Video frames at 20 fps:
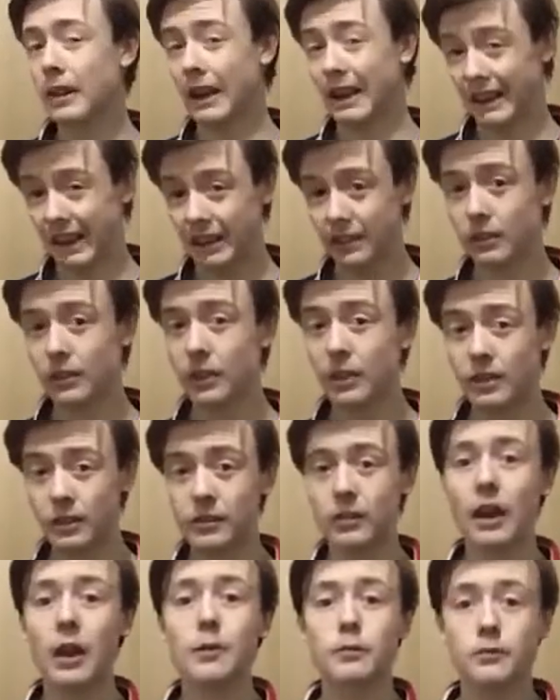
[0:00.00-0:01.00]
as the
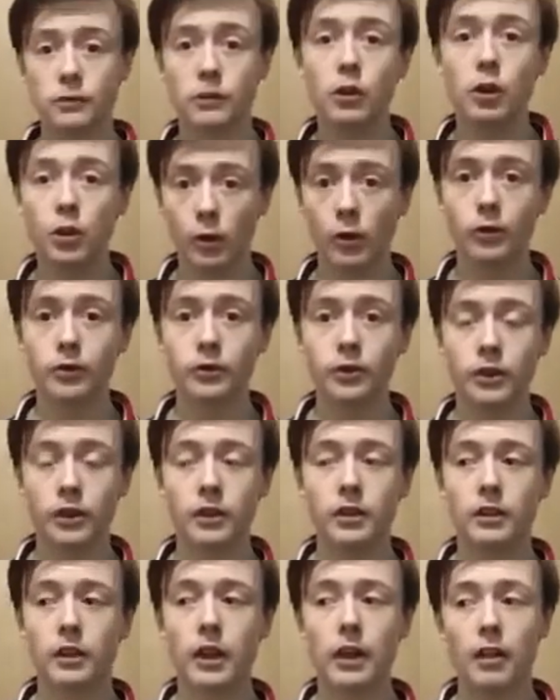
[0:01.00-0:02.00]
time of
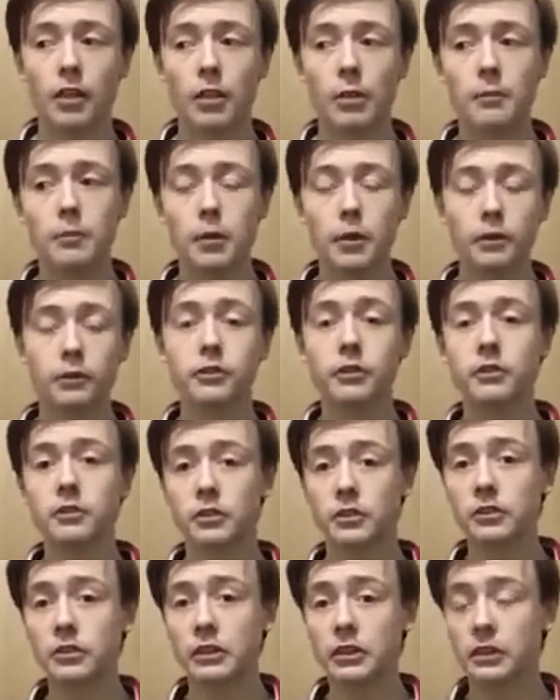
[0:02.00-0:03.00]
recording, most things are
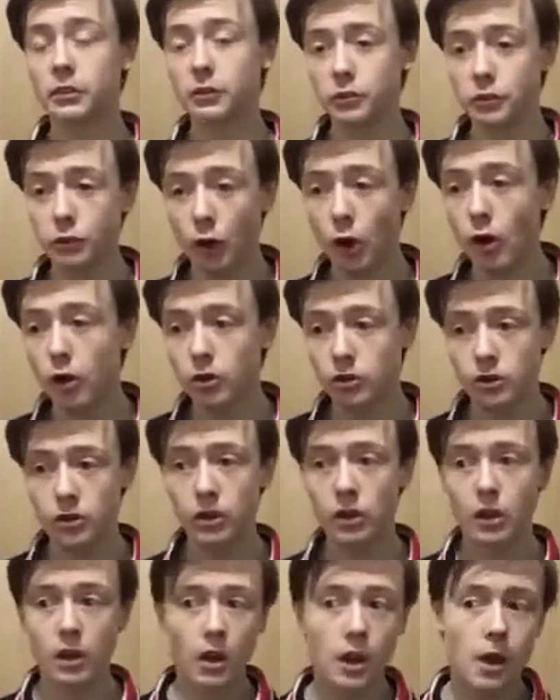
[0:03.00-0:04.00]
still in stock,
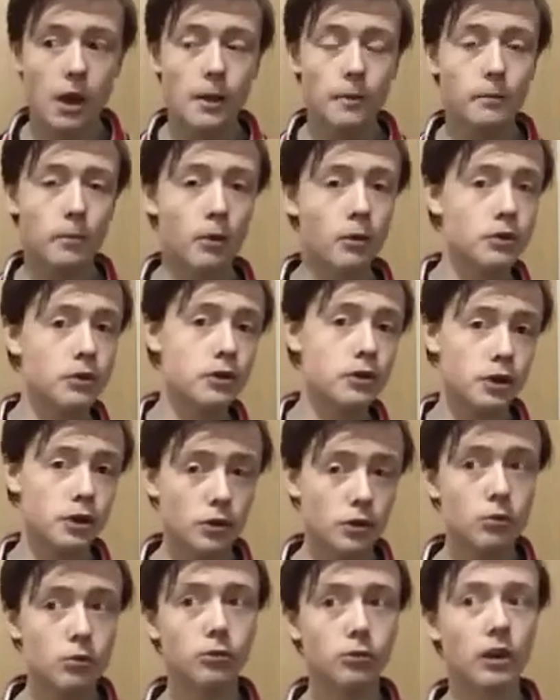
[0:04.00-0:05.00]
but the
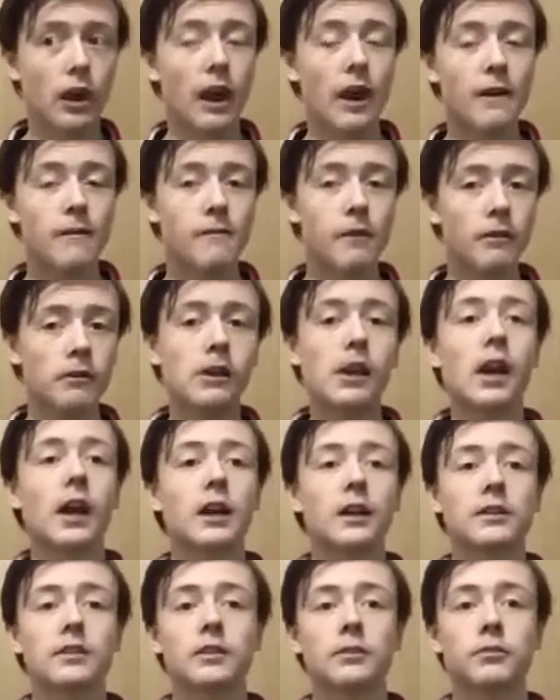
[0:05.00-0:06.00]
shoes are very
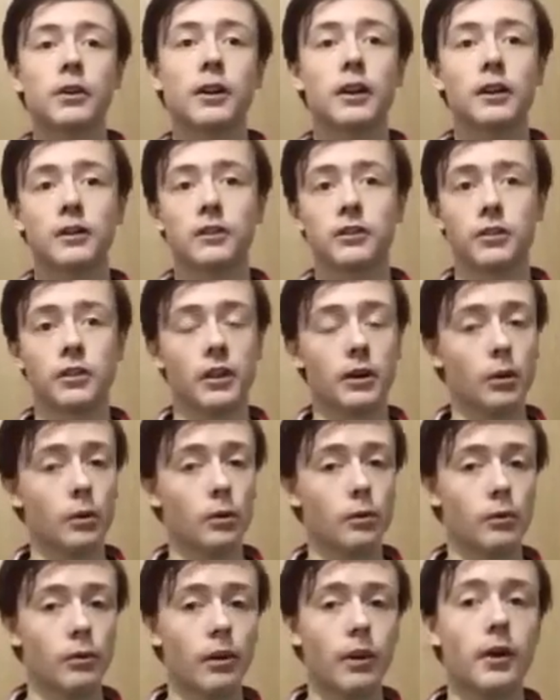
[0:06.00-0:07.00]
hard to find now,
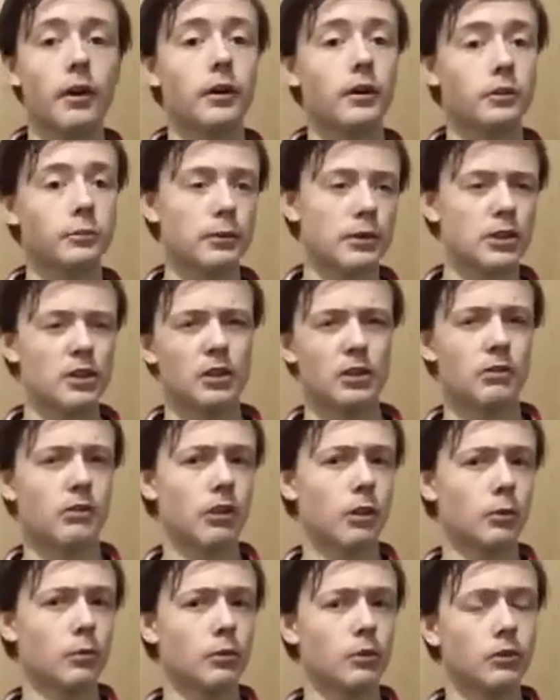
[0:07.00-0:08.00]
especially the
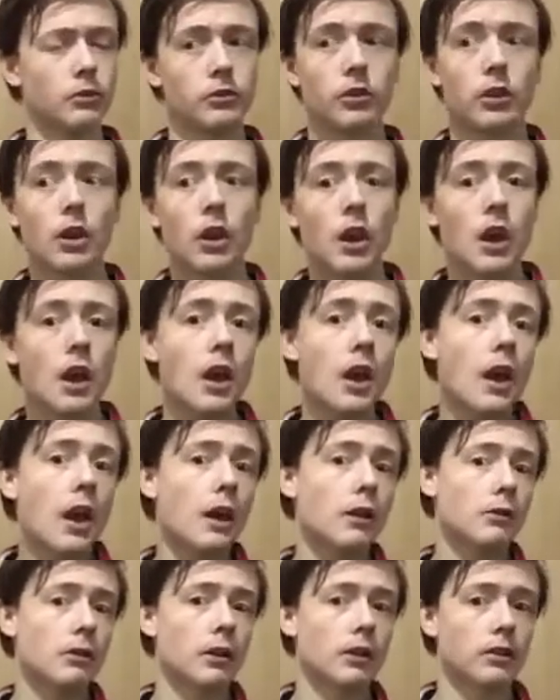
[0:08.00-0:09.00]
cream ones.
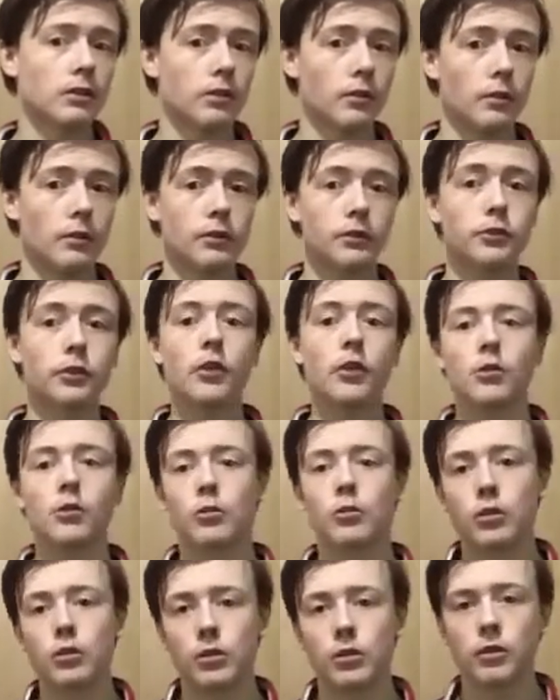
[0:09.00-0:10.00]
Anyways,
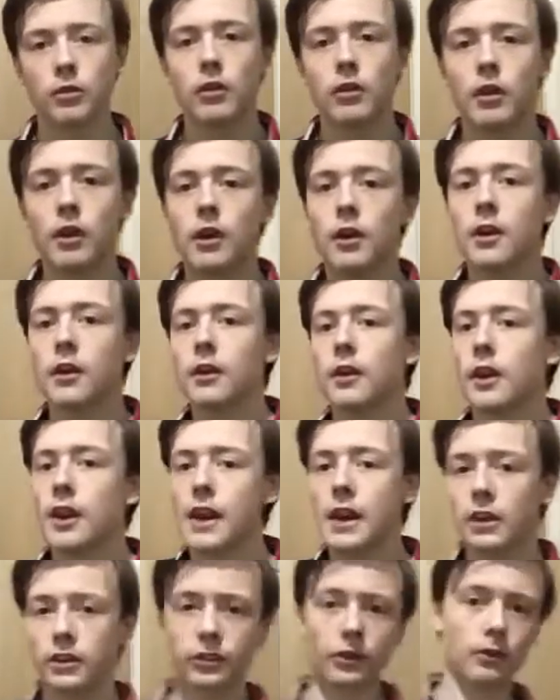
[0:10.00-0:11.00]
so
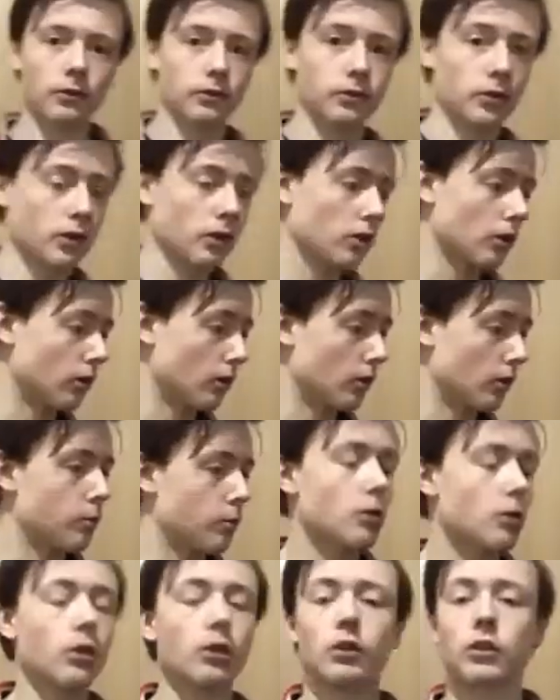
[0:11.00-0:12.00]
here's how it's going to go. We're
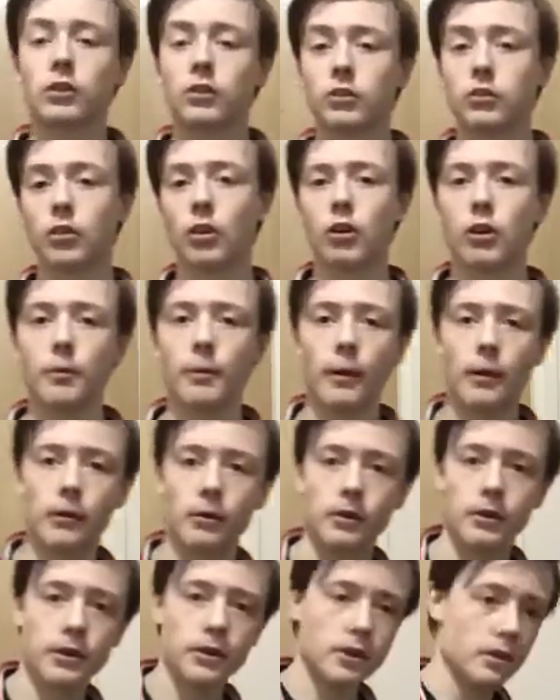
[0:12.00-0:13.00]
going to talk about
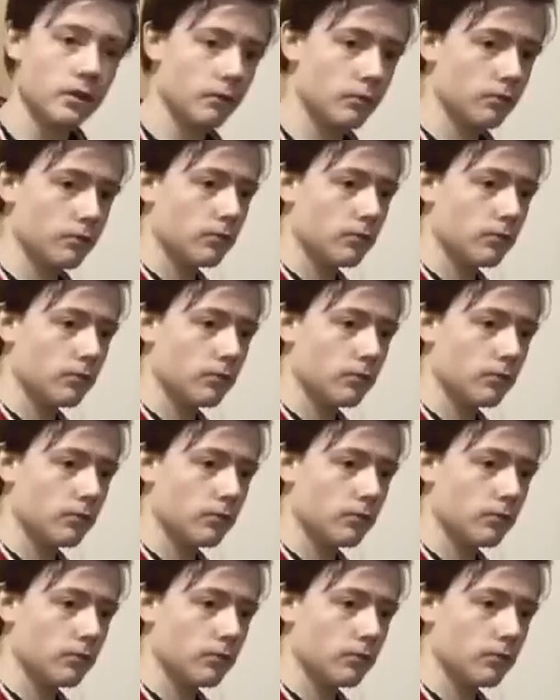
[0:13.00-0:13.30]
the